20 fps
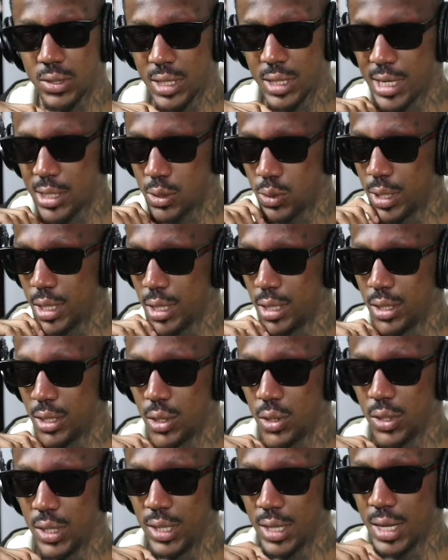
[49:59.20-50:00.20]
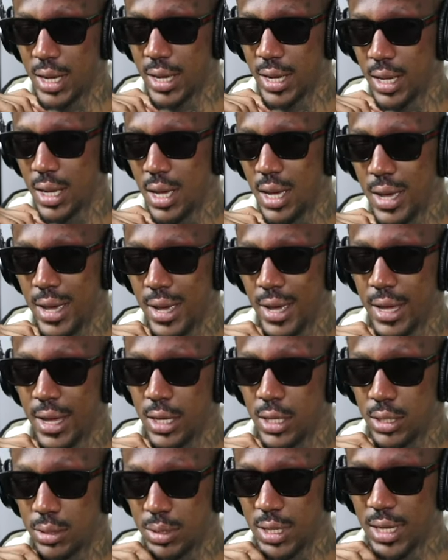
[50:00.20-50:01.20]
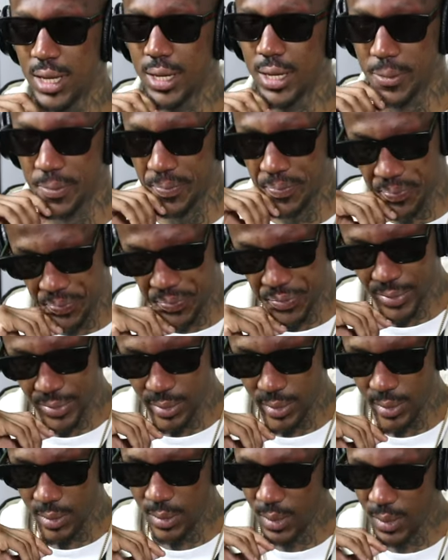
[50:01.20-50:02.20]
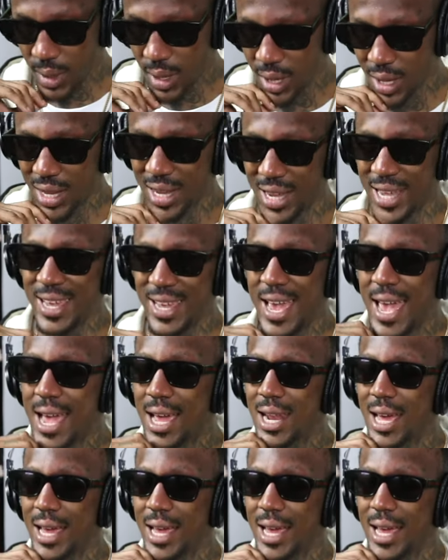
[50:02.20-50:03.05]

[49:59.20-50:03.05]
that's what he do. He like, you know what I'm saying? He act